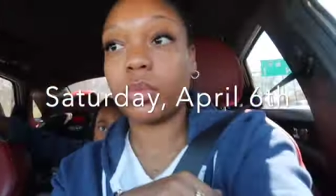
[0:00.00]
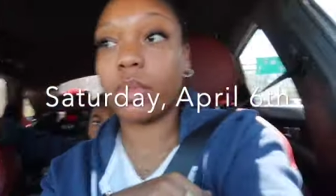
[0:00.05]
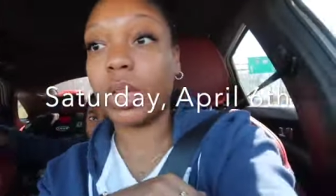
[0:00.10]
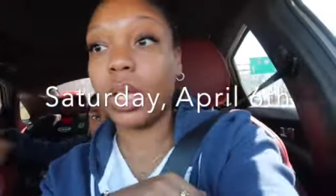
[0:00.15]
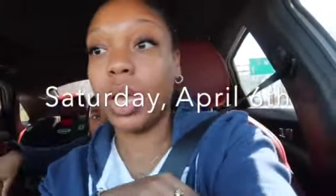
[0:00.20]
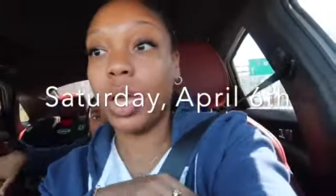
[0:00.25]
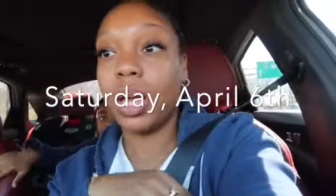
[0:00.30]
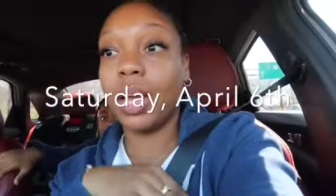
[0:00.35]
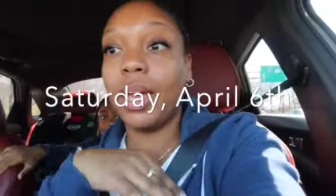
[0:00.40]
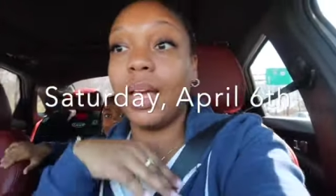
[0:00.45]
I
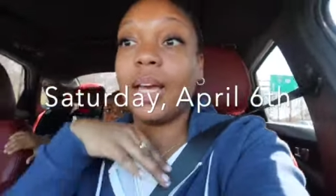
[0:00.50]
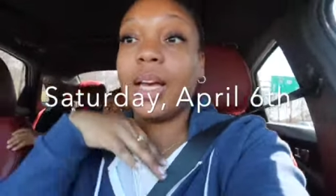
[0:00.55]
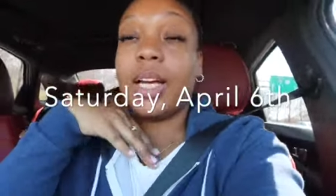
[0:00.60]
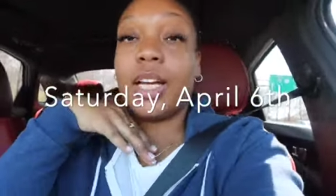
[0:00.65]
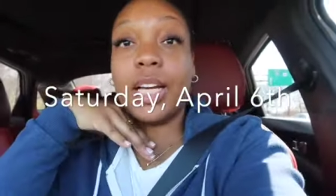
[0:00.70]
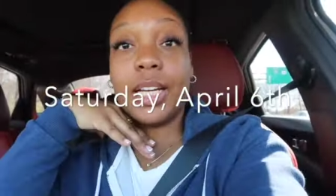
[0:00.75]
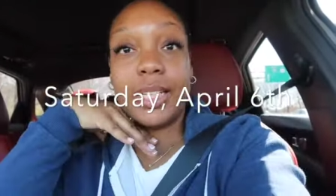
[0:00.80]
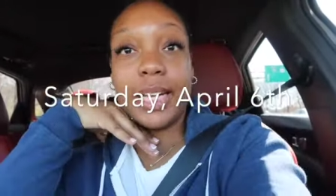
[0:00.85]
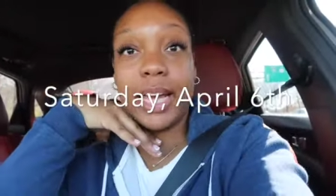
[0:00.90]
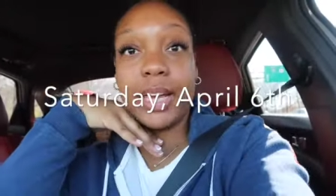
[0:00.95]
can't.
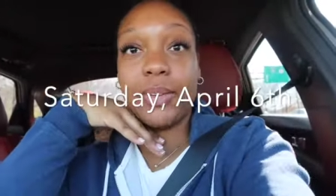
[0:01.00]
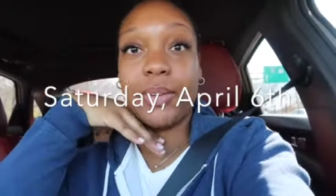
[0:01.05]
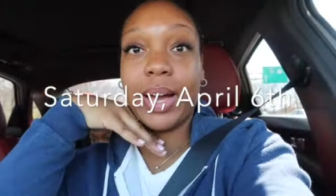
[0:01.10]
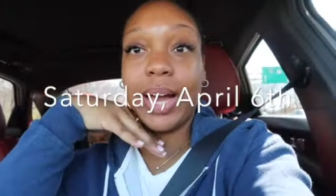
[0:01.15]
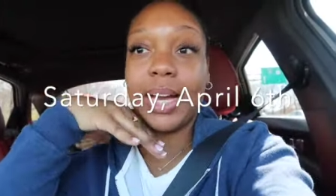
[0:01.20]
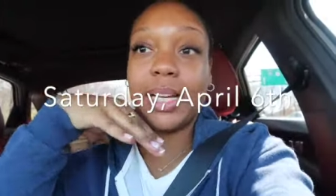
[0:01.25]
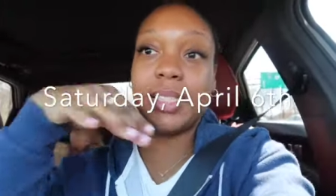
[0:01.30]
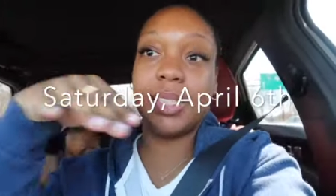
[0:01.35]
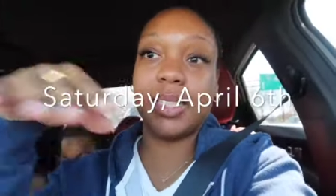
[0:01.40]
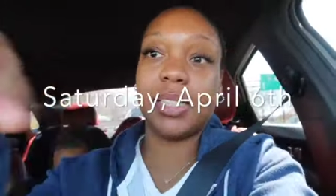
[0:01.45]
Good day, you
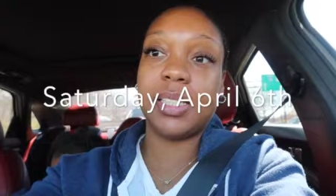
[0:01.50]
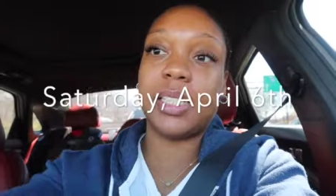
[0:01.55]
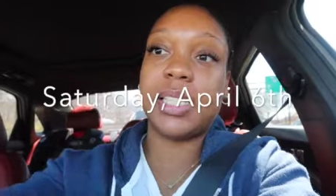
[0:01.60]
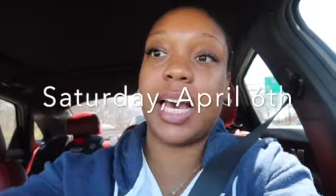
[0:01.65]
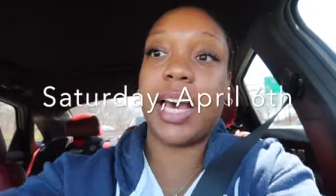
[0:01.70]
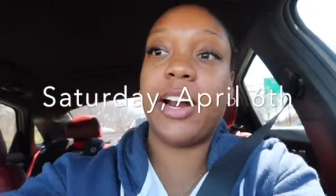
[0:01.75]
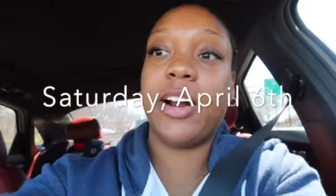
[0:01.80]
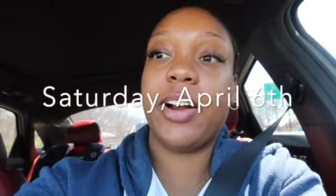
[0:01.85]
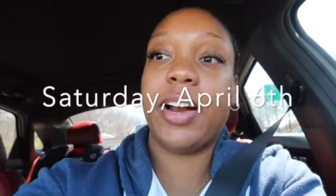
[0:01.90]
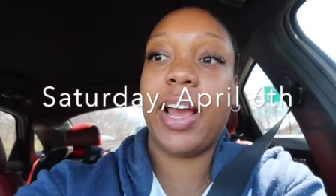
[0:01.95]
guys. It's
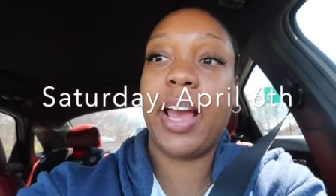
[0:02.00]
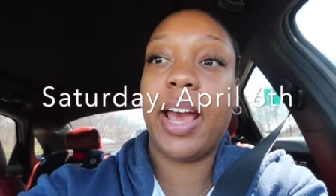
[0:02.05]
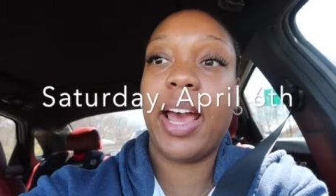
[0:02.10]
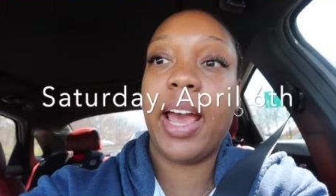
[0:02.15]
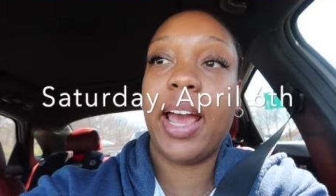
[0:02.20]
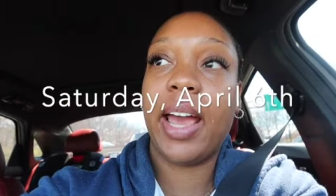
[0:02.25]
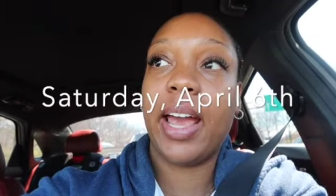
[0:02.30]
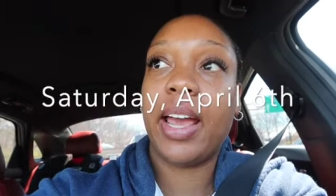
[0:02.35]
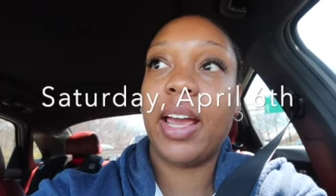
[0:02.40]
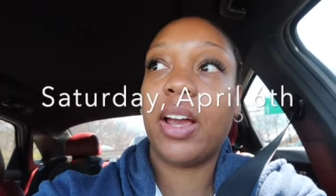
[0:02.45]

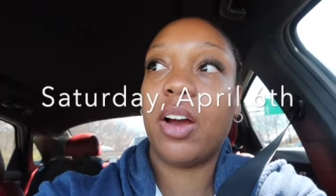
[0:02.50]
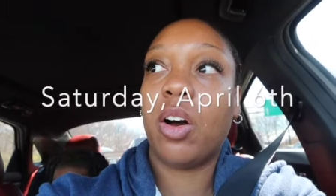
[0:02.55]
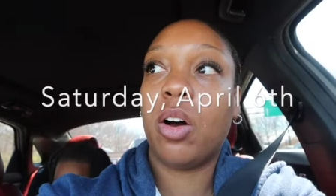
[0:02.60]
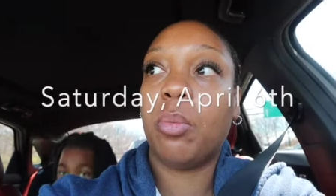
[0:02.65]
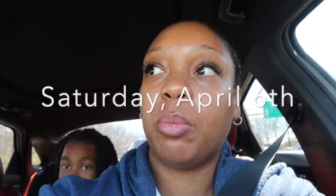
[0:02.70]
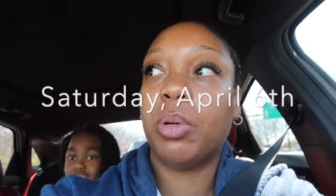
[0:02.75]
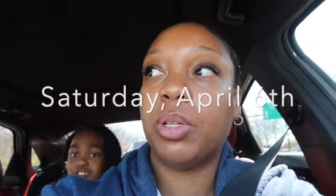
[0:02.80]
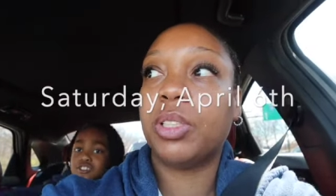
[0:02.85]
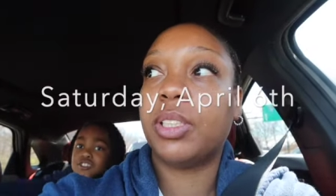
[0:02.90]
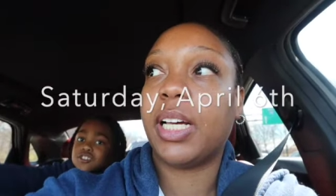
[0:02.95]
Saturday,
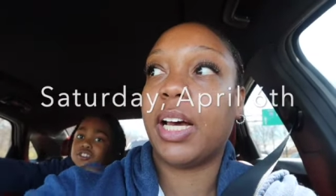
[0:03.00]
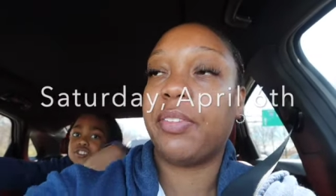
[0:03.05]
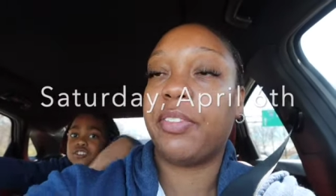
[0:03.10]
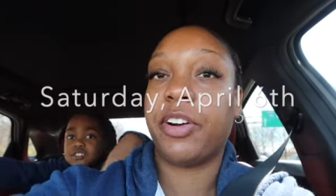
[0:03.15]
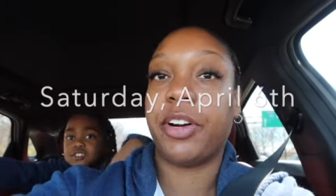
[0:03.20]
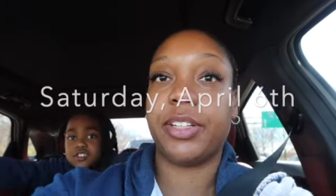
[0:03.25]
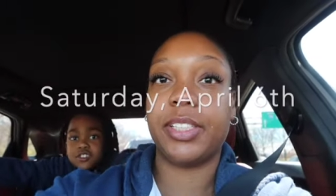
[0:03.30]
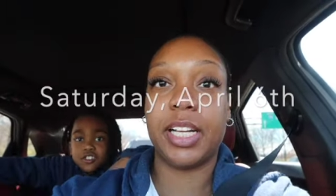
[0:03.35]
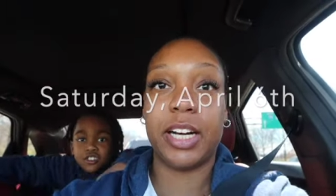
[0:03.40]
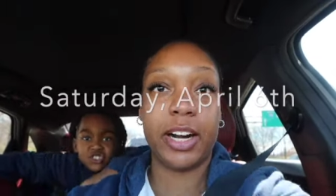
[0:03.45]
almost
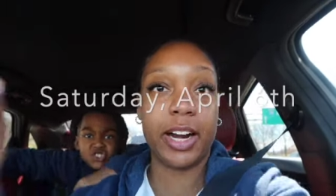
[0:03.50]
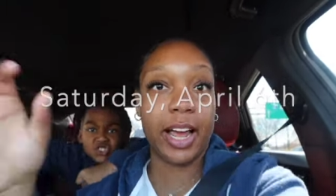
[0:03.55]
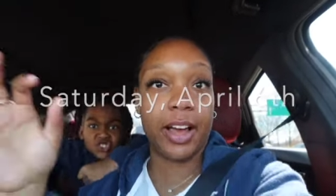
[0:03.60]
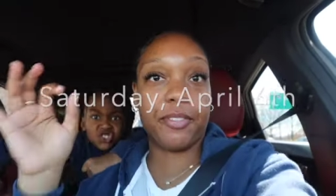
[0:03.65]
after Saturday